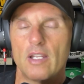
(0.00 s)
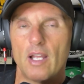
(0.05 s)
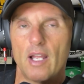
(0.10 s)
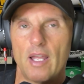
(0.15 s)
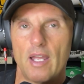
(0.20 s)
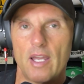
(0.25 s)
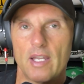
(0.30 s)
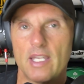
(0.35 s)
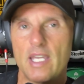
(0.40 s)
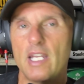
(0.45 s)

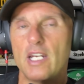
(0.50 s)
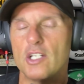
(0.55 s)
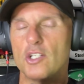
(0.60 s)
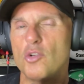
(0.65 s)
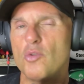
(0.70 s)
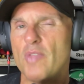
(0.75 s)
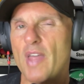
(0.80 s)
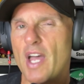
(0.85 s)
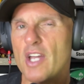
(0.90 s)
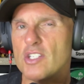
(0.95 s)
again, in
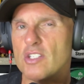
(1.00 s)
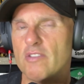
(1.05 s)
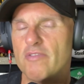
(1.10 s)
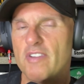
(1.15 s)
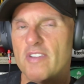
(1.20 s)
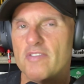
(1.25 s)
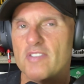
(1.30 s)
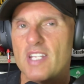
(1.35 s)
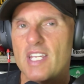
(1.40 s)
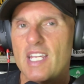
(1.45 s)

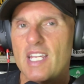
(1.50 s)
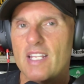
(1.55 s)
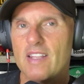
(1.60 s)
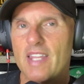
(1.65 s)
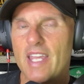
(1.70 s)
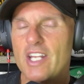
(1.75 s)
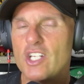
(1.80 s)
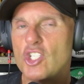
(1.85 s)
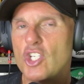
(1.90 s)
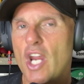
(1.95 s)
2015,
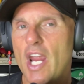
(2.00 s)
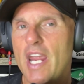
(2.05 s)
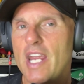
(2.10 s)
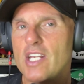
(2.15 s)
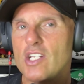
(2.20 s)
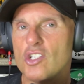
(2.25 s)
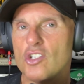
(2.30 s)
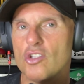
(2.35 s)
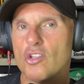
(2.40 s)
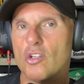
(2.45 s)
they
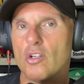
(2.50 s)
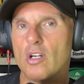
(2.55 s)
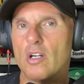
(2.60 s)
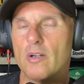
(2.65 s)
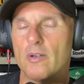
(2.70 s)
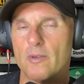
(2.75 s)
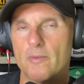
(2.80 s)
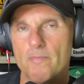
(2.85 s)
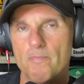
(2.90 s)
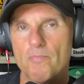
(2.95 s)
changed
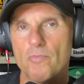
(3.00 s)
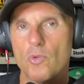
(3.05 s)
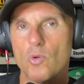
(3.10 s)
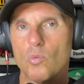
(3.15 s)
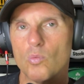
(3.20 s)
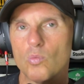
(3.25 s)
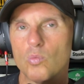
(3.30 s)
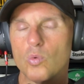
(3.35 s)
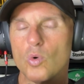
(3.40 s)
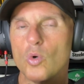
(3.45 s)
the
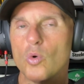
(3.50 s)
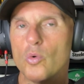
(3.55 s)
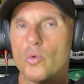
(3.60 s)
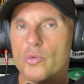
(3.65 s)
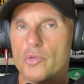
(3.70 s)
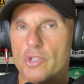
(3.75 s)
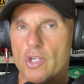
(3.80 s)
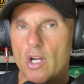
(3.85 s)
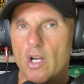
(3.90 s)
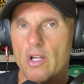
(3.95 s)

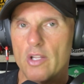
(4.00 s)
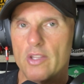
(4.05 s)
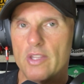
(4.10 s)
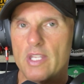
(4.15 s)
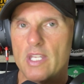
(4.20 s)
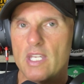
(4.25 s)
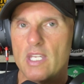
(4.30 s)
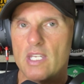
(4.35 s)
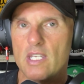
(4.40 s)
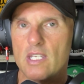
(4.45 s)
rules on
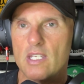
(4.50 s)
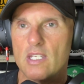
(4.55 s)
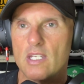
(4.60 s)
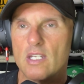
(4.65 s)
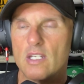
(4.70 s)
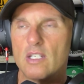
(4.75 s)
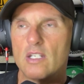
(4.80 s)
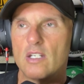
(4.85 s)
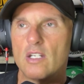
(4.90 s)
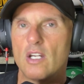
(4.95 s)
the
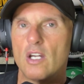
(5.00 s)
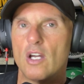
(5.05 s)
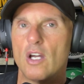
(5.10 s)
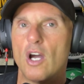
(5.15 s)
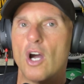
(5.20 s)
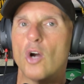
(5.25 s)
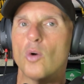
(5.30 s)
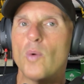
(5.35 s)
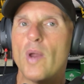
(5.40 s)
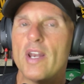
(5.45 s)

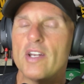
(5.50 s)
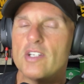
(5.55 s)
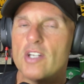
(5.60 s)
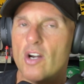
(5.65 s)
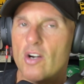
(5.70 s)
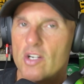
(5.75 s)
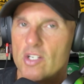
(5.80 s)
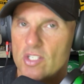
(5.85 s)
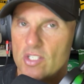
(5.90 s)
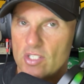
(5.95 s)

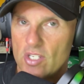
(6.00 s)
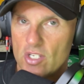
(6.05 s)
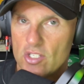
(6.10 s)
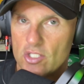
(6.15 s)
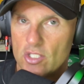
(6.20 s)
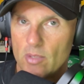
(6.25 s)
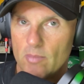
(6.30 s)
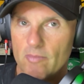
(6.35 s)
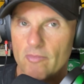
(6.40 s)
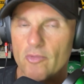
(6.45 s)
hereditary
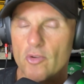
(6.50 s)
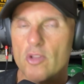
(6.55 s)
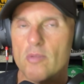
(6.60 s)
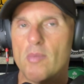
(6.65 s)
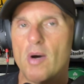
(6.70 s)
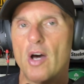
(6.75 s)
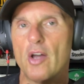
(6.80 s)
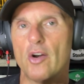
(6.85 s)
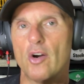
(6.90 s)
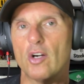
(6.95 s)
system for the
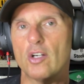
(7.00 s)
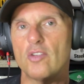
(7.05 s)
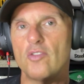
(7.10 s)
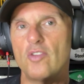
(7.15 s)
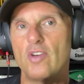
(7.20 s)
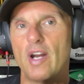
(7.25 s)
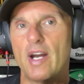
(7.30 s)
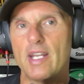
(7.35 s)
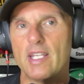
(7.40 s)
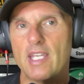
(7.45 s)
monarch of the
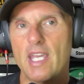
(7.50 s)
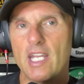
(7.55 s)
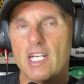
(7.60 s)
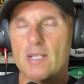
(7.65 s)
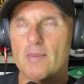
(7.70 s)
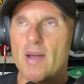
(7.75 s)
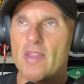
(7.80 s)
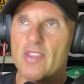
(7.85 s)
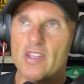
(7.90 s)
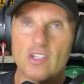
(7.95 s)
United Kingdom,
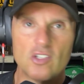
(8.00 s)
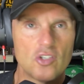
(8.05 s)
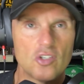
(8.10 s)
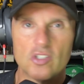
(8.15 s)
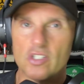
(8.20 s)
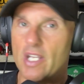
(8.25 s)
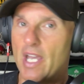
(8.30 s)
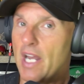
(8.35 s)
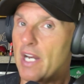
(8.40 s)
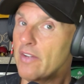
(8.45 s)
I think
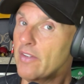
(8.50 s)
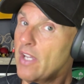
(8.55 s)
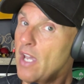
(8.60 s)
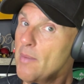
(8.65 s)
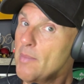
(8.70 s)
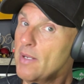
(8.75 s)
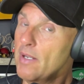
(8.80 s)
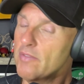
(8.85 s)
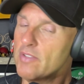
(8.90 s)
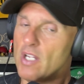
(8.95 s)
just kind of
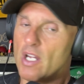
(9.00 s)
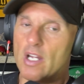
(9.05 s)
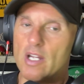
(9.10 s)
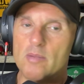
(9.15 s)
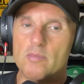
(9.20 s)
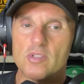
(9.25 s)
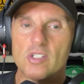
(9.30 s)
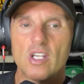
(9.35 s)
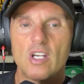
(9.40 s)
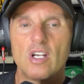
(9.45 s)
coming of
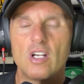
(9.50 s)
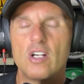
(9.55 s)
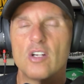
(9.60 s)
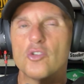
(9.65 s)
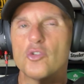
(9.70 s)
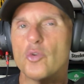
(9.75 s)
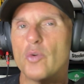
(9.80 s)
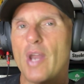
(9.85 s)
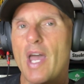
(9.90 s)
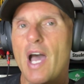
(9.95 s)
times.
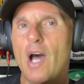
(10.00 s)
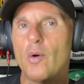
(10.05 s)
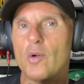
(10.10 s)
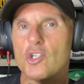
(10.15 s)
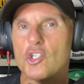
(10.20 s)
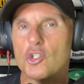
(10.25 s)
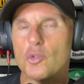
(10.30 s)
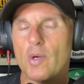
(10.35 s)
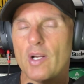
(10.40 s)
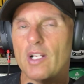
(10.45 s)
So now it
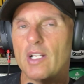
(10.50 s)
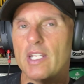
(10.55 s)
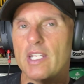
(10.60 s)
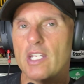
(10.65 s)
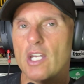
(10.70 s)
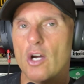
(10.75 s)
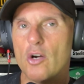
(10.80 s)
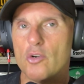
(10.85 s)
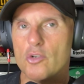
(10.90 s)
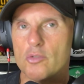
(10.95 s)
strictly
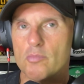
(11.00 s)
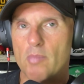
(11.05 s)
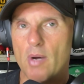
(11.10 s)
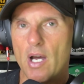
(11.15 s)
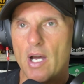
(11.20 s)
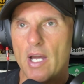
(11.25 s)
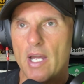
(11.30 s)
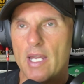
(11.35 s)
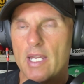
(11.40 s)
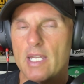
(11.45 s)
goes
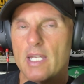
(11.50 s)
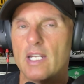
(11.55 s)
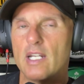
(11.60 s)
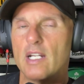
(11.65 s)
by